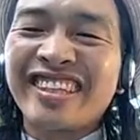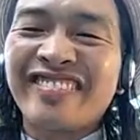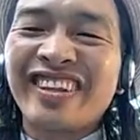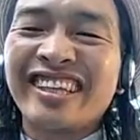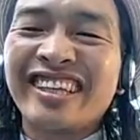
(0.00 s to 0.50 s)

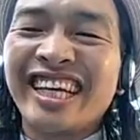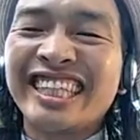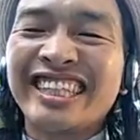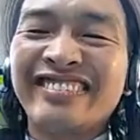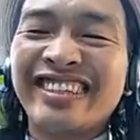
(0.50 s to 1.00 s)
unlike
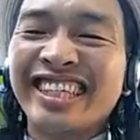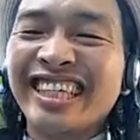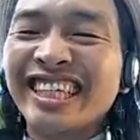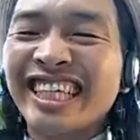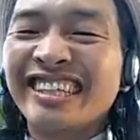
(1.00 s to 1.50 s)
some of
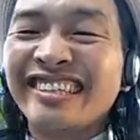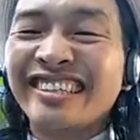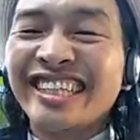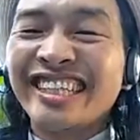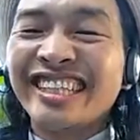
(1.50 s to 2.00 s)
the other
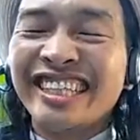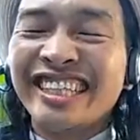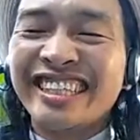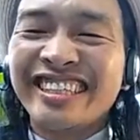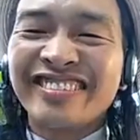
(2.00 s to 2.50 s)

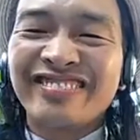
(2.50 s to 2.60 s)
agencies,